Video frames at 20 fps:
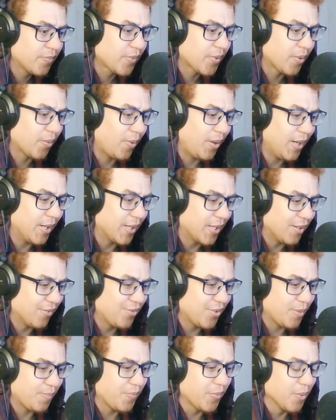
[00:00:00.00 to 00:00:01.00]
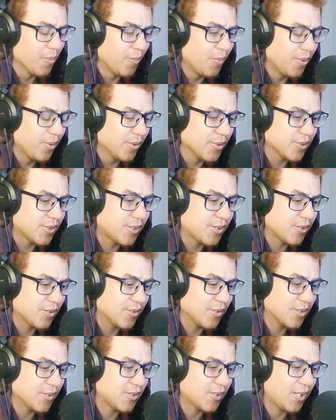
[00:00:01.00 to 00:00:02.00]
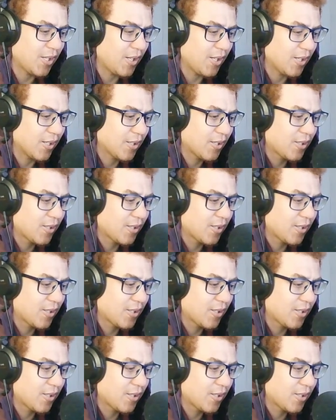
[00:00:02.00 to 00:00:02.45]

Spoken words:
Why give up the walls to attack?